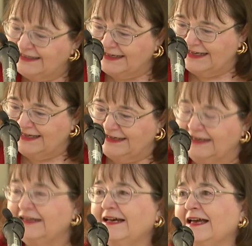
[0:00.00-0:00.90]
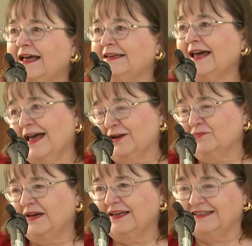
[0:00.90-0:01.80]
and Diane and
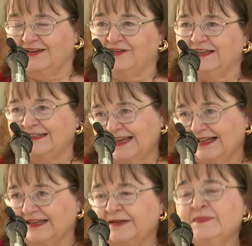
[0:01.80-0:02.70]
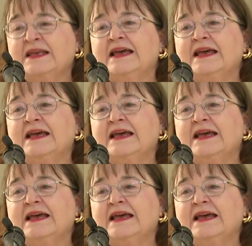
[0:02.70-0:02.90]
Adam and David and Kelly.